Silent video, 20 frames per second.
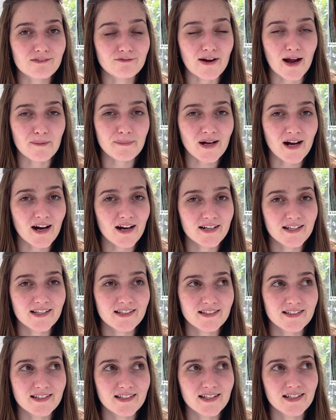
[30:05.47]
wrap
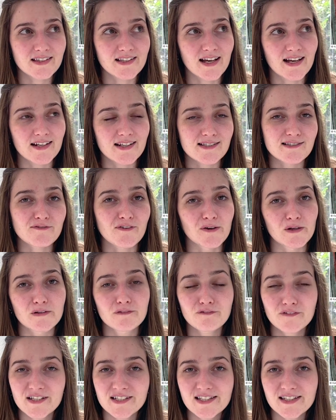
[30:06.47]
cardigan in that it's very
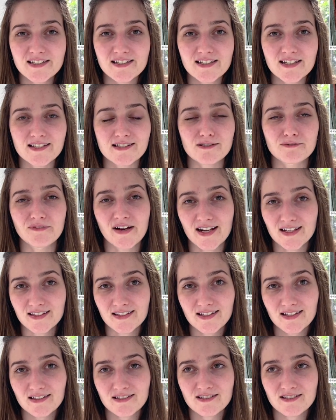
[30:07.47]
fitted, it's a
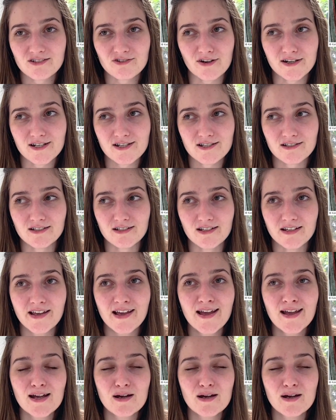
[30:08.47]
raglan construction,